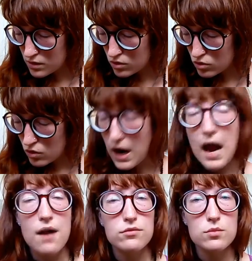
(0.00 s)
So I
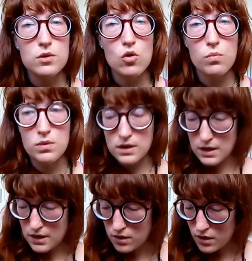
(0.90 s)
have to be open, and
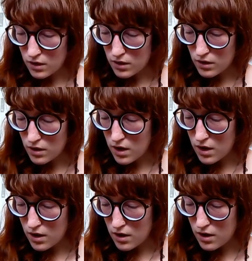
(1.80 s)
I think,
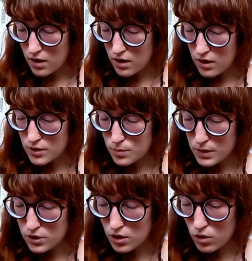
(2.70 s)

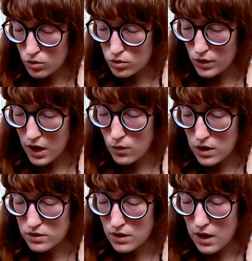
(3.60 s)
especially also with
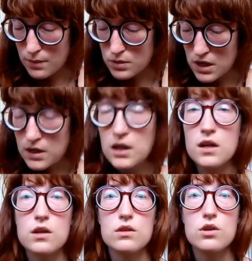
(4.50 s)
ayahuasca, I'm
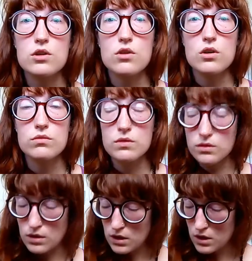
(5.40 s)
taking a
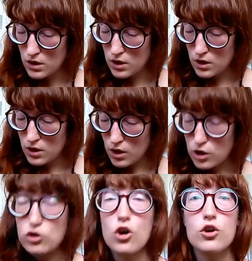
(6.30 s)

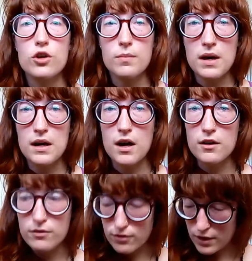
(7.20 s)
turn in my
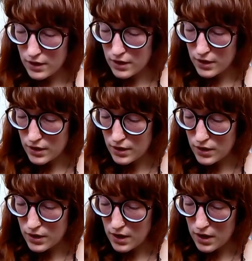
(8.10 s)
life where